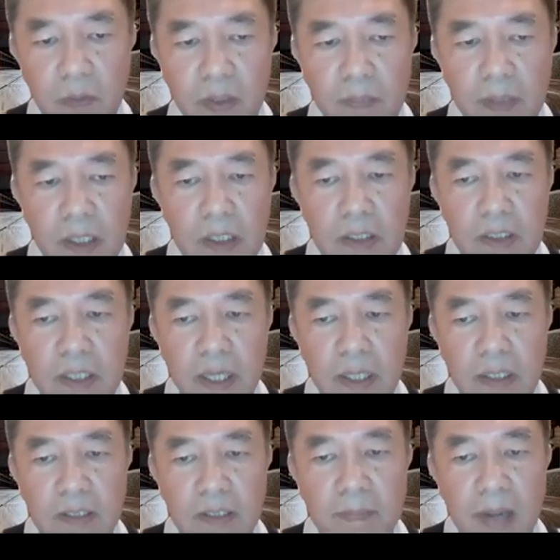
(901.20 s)
way, because that
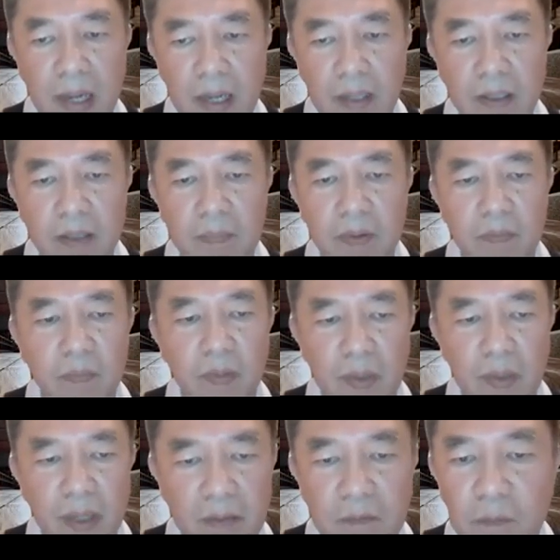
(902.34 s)
is the part about
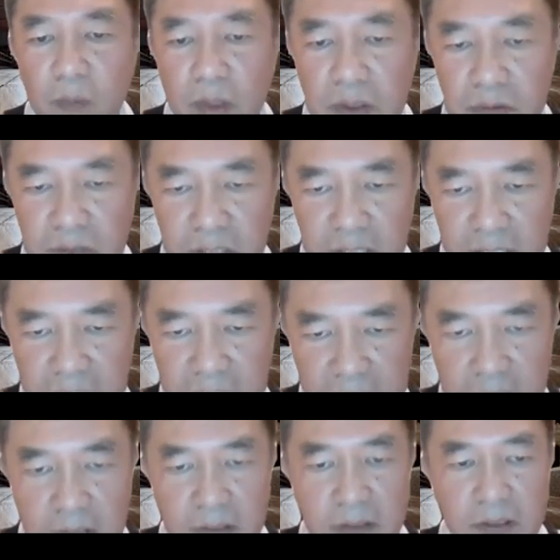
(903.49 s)
that wondrous
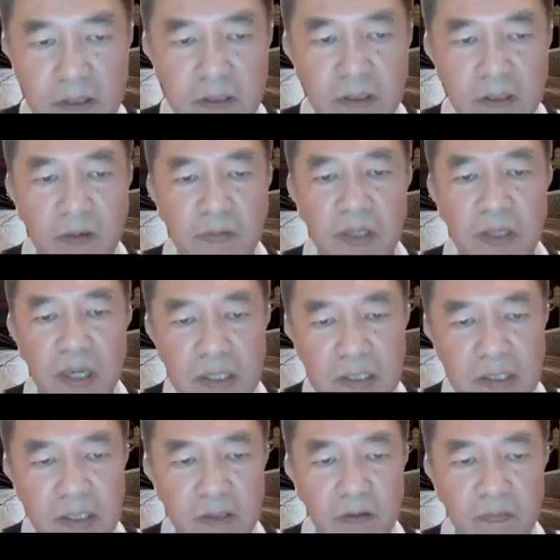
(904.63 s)
existence on the other
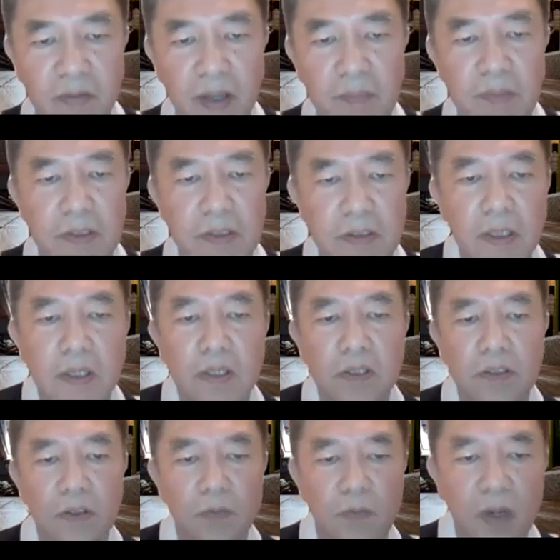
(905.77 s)
side of emptiness.
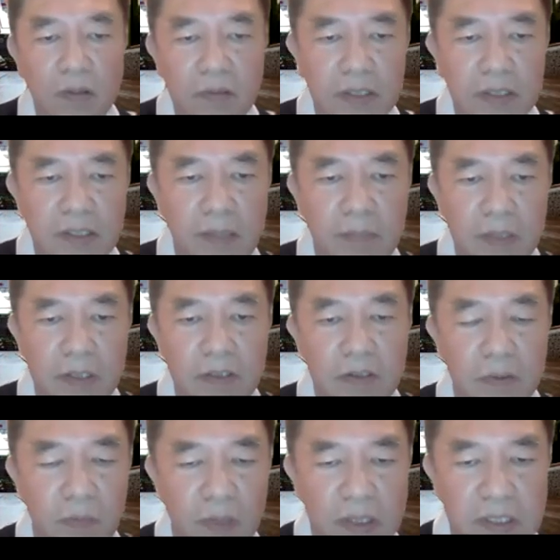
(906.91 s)
So whilst there's emptiness
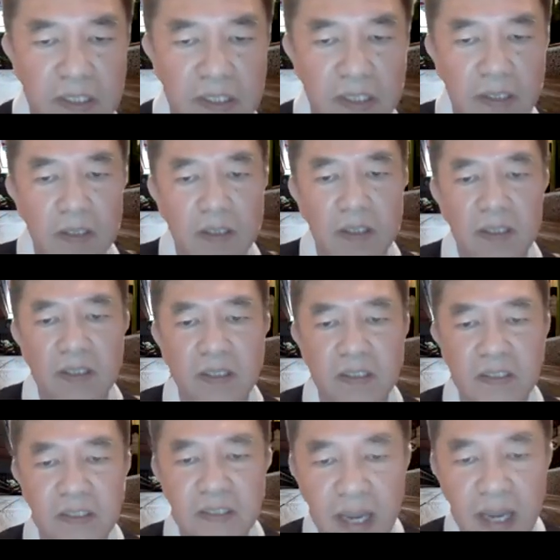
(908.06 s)
on one side,
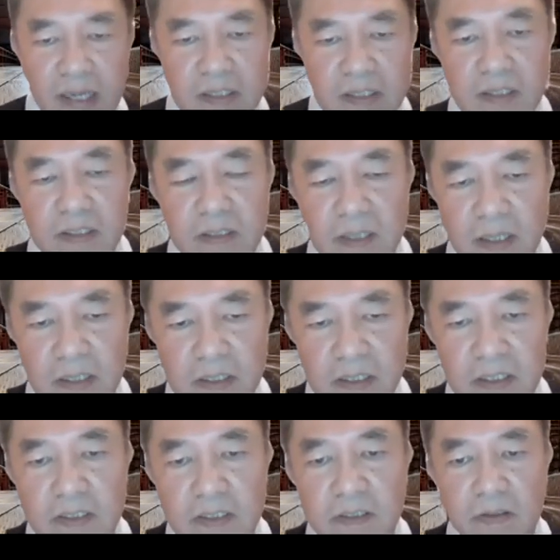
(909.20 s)
there's
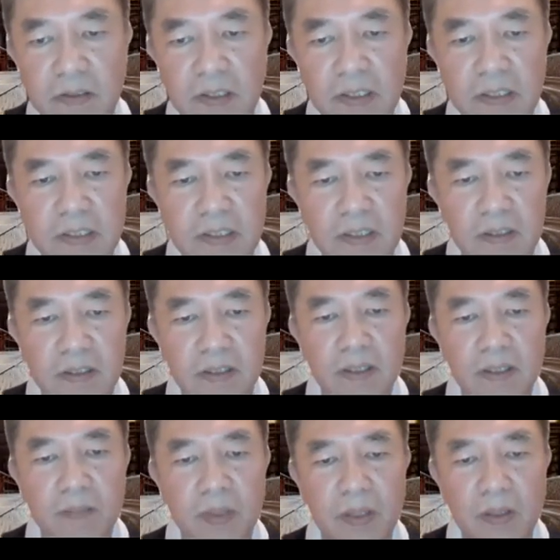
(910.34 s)
existence on the other side.
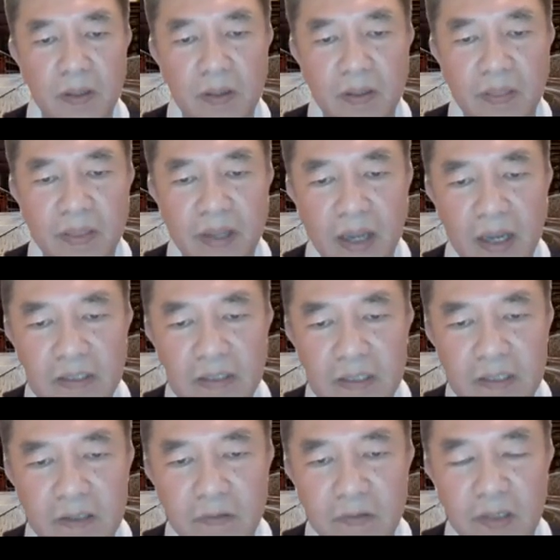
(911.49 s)
But the
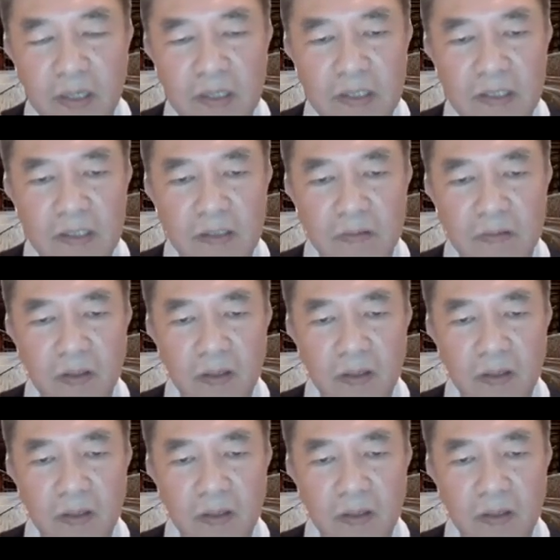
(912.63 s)
existence on the other side